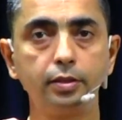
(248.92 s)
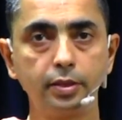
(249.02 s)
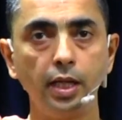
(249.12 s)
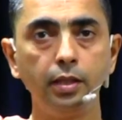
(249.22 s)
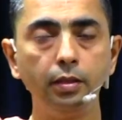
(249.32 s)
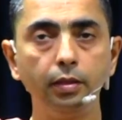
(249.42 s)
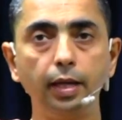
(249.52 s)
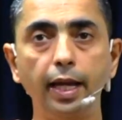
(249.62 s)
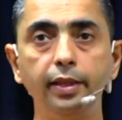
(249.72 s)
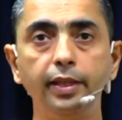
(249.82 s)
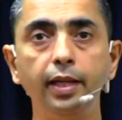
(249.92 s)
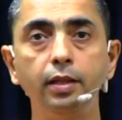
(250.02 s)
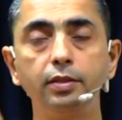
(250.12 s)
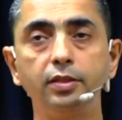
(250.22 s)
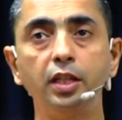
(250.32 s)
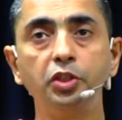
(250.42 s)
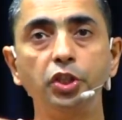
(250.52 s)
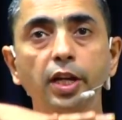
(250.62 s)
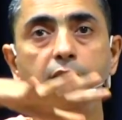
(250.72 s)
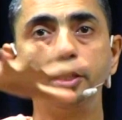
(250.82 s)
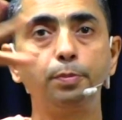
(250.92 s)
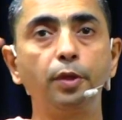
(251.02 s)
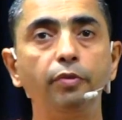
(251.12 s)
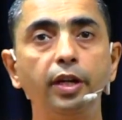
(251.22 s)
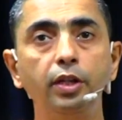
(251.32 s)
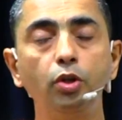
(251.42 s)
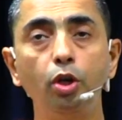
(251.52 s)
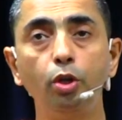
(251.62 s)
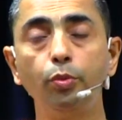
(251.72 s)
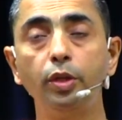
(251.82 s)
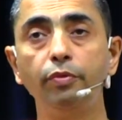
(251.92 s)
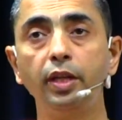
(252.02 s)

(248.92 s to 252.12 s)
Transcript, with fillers: Sun, and then sunshine is pervading all over.